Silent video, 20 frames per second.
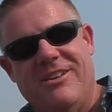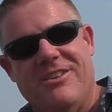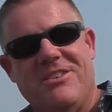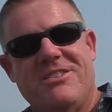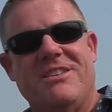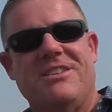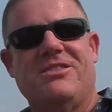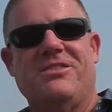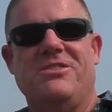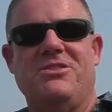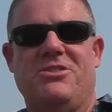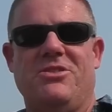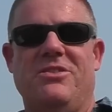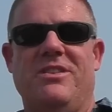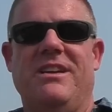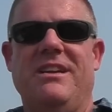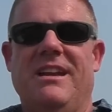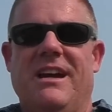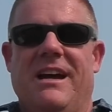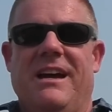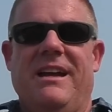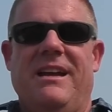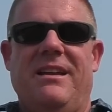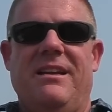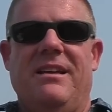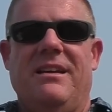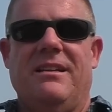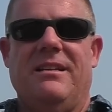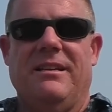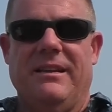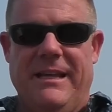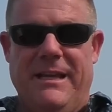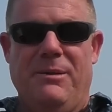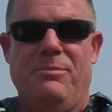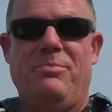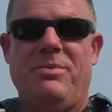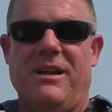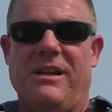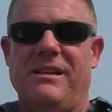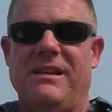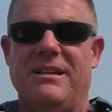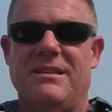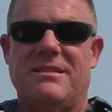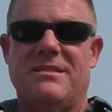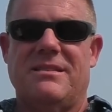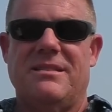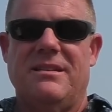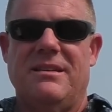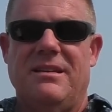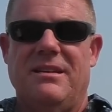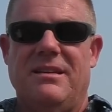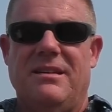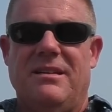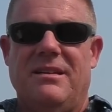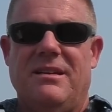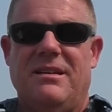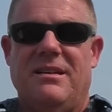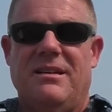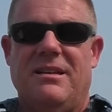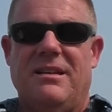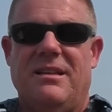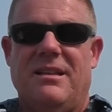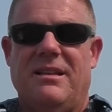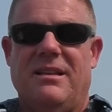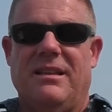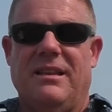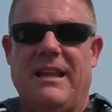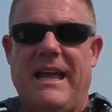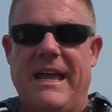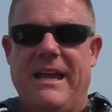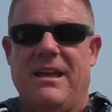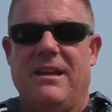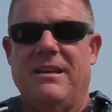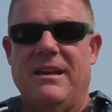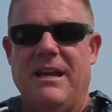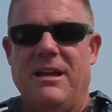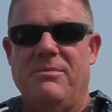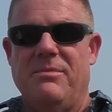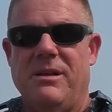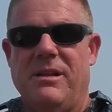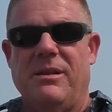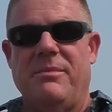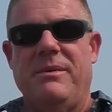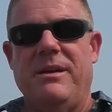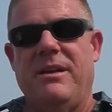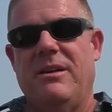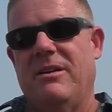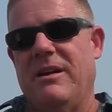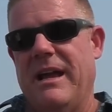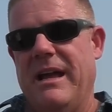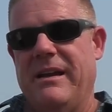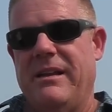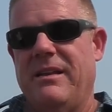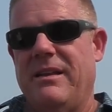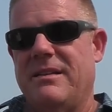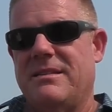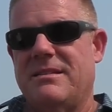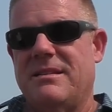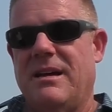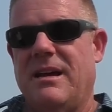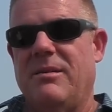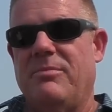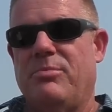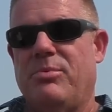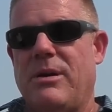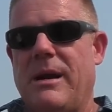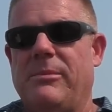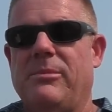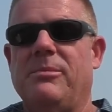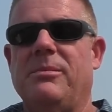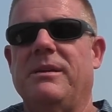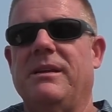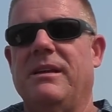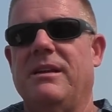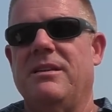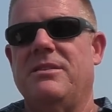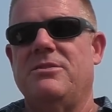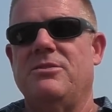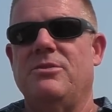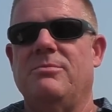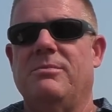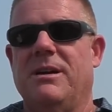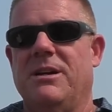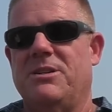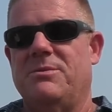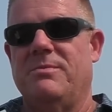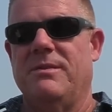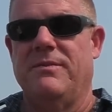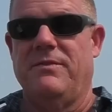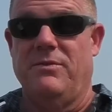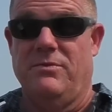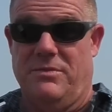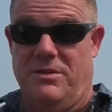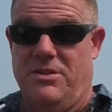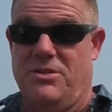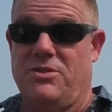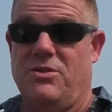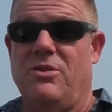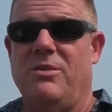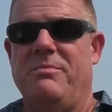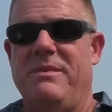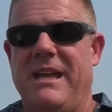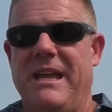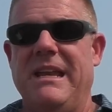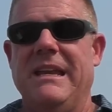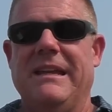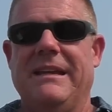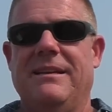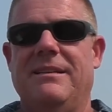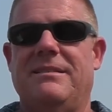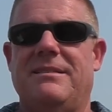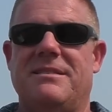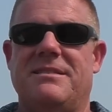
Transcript: you're essentially shooting nine lead pellets, like a nine millimeter at it. It's not probably going to do much, but if you want to show them hitting it,